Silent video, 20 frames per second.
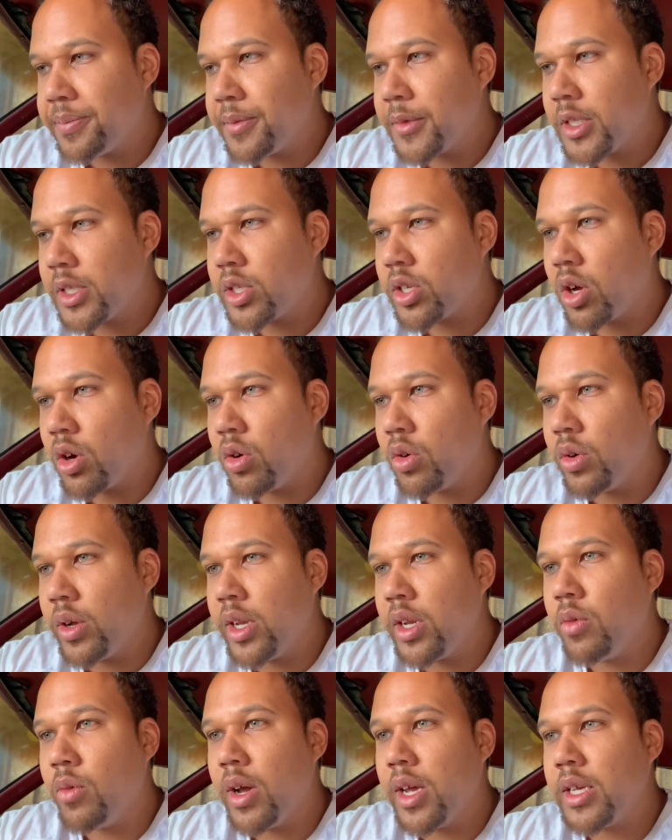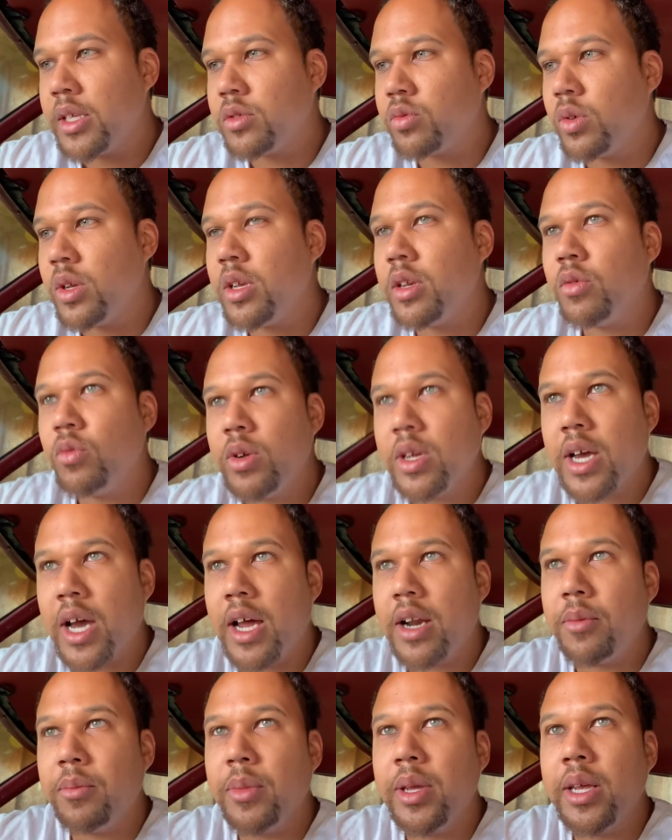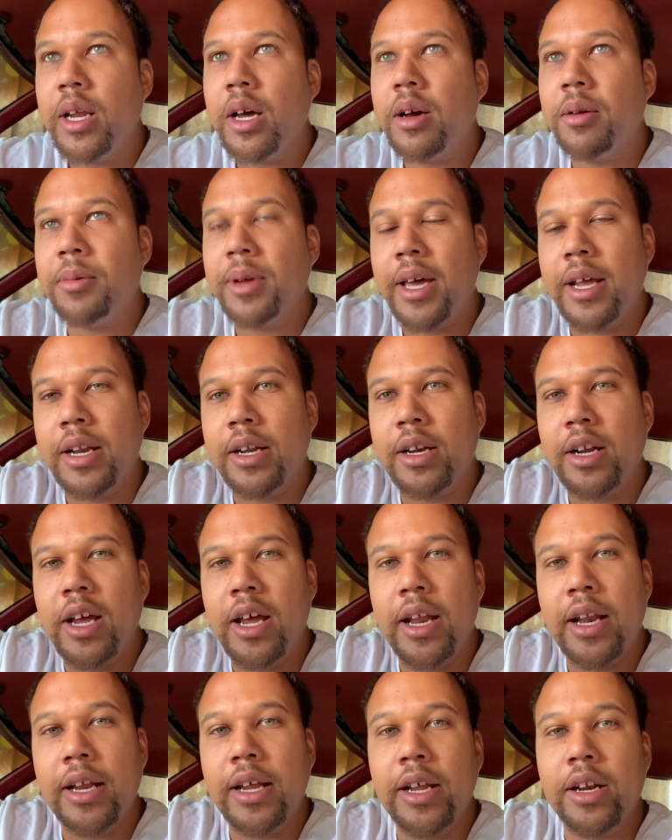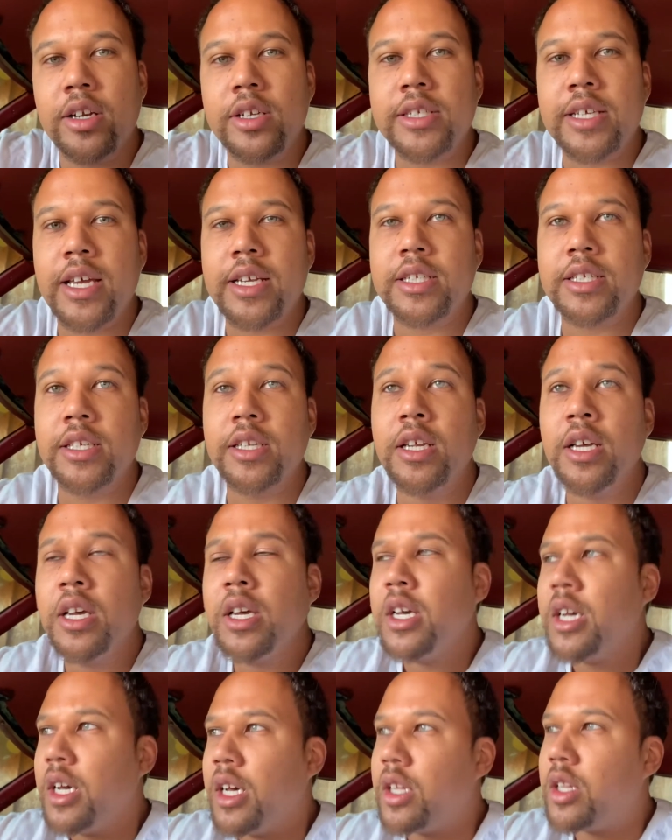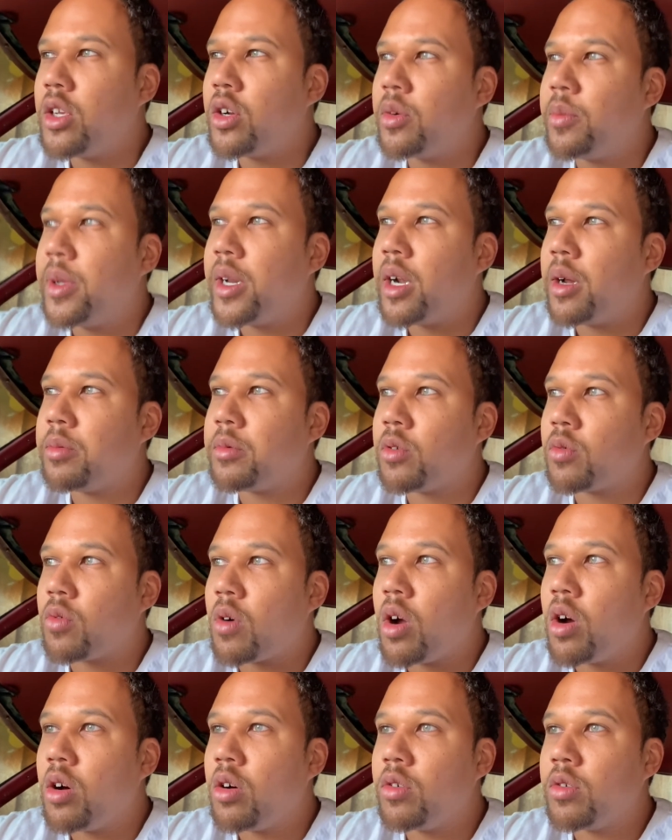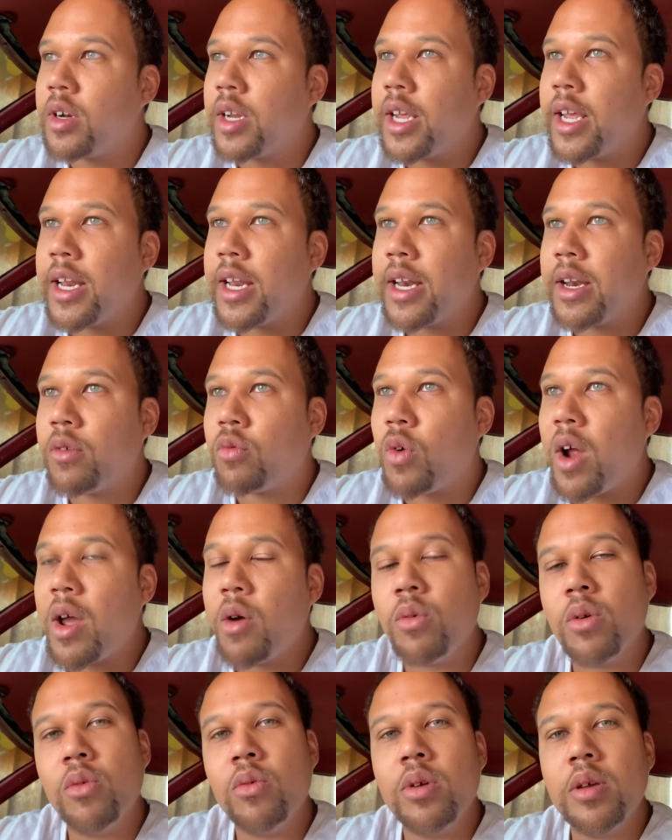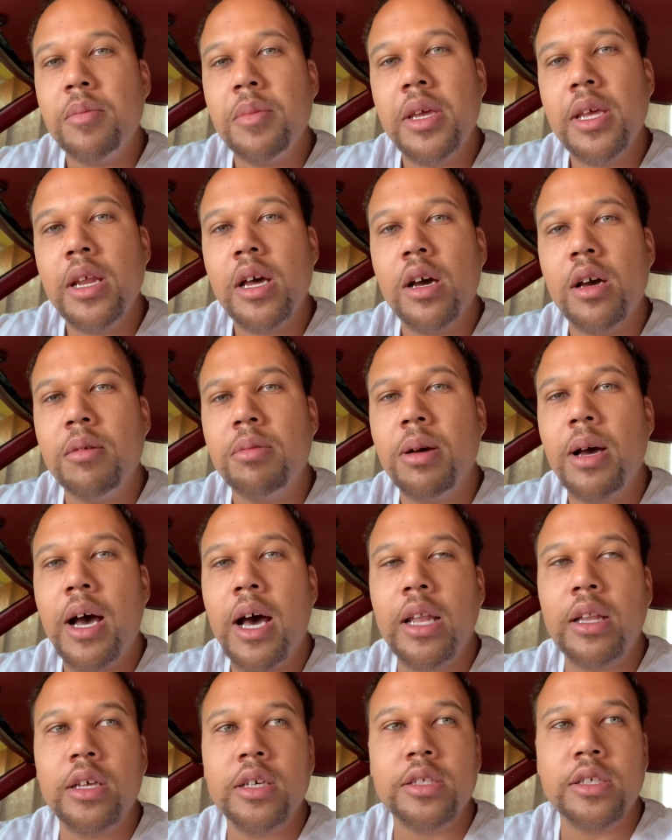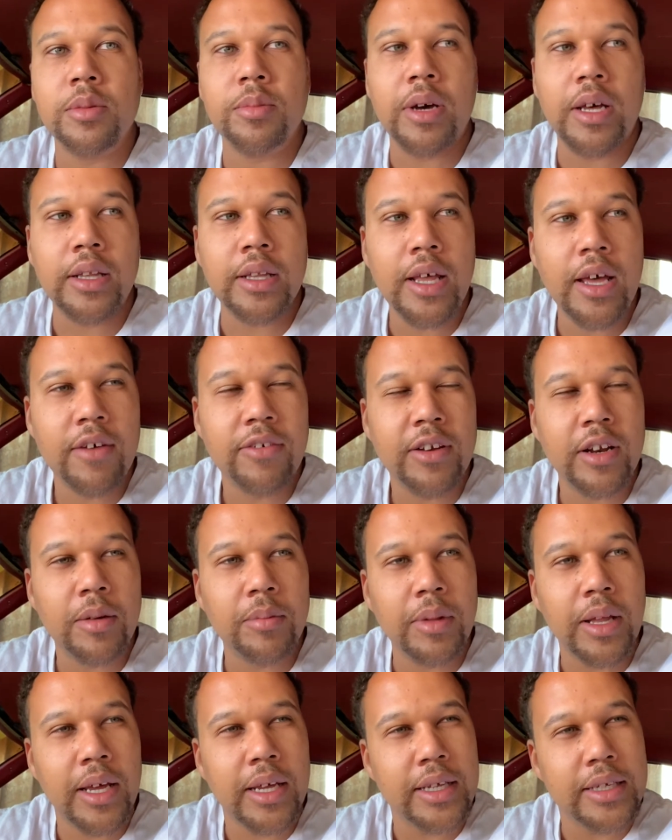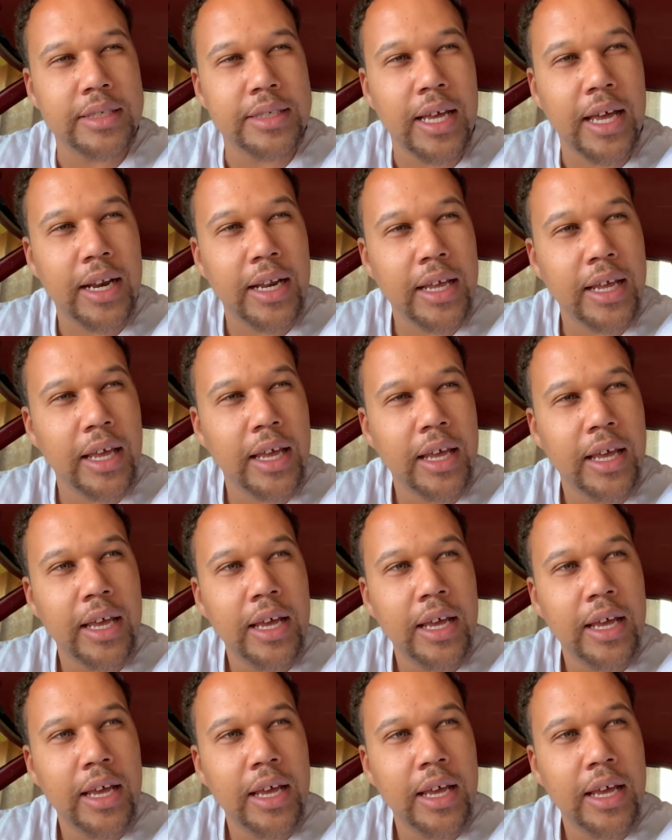so anyways, we kind of meet up at an intersection a little bit up the road. And right when we meet up, I look to my left and I'm like, is that it?